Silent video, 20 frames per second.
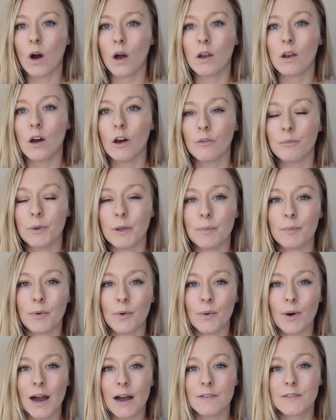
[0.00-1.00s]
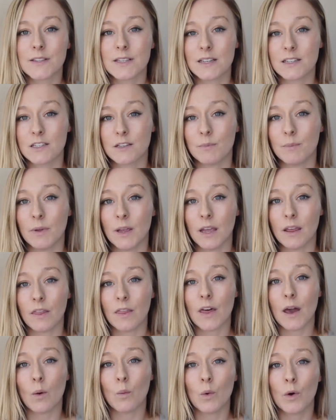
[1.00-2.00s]
what a lot of people have said to
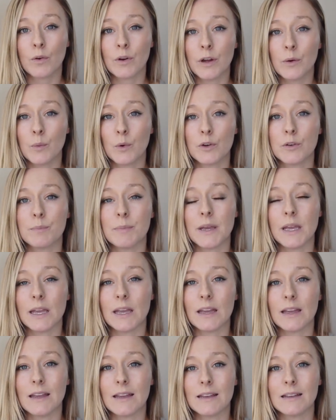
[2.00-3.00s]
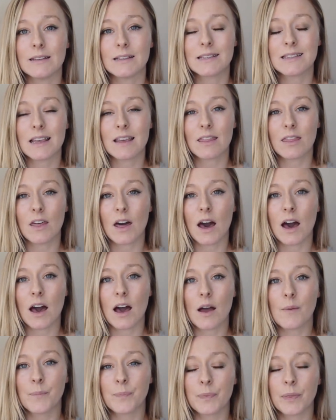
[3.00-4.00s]
me their worry would be is
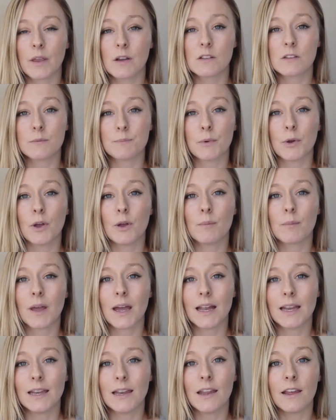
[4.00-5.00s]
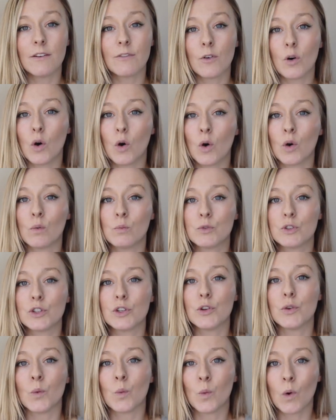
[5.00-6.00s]
that sperm can live up
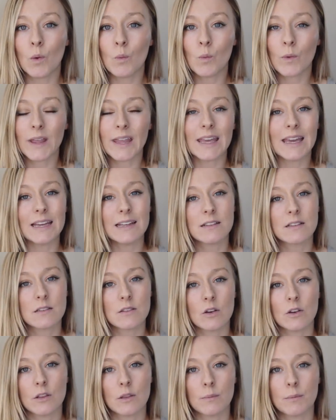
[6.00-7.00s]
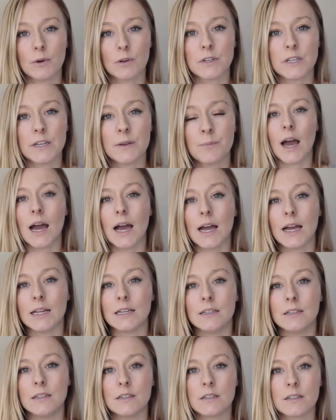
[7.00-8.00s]
to 1 week inside the body,
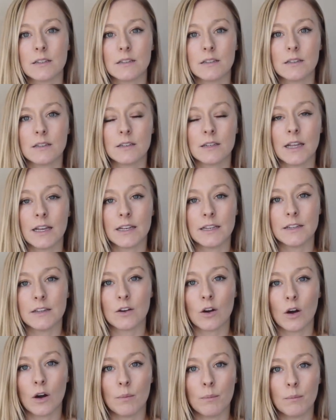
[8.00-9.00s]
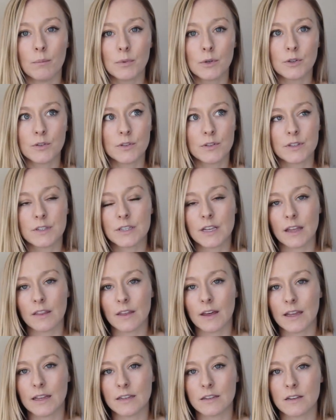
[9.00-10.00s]
and Lady Comp doesn't take
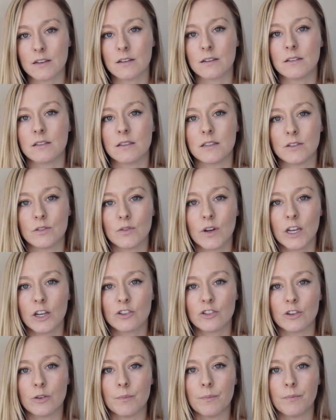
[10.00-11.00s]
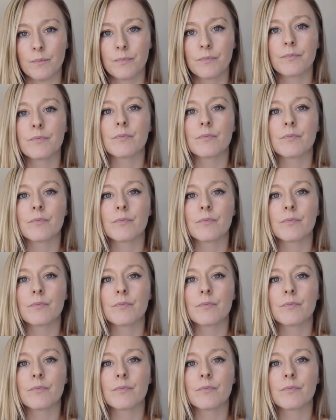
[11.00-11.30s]
that into consideration.